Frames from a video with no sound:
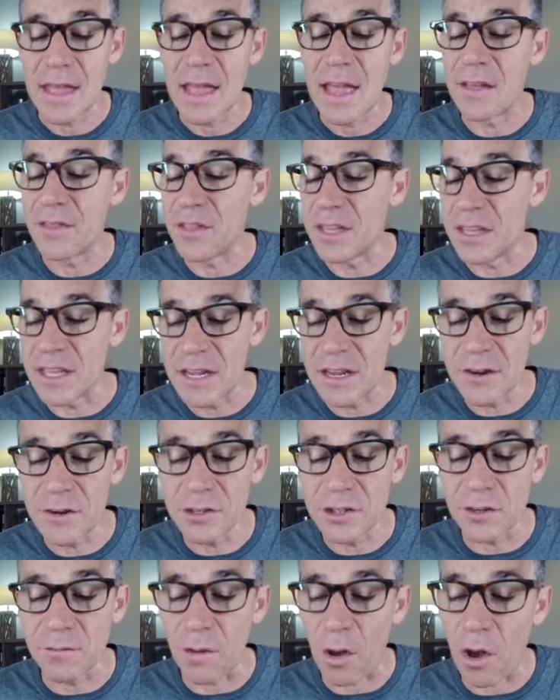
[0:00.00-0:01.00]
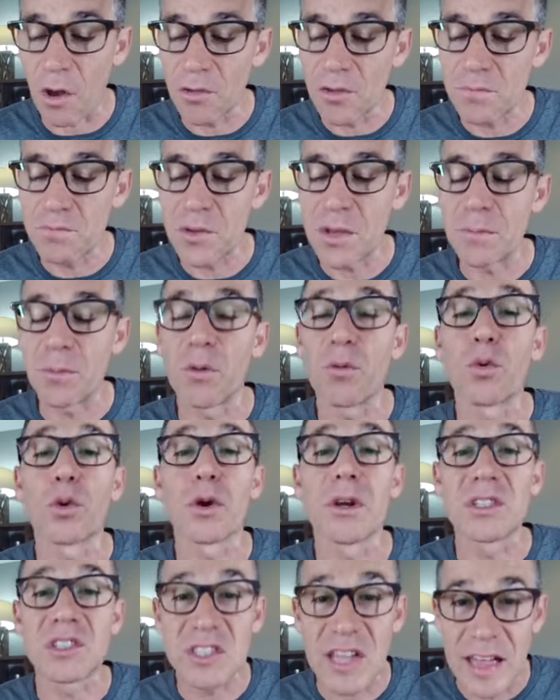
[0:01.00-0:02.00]
And the ears of all the people
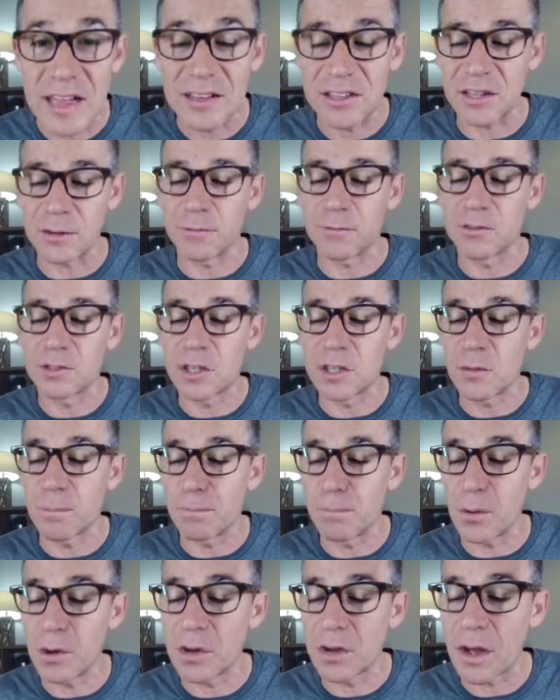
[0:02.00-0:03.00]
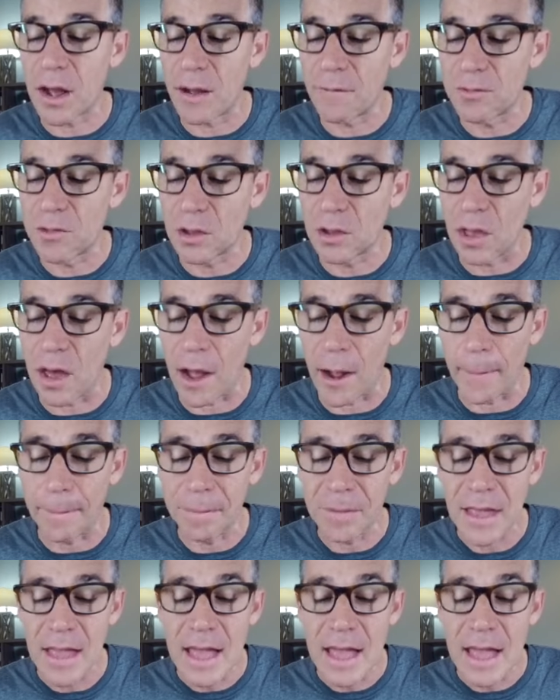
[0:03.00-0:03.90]
were attentive to the book of the law.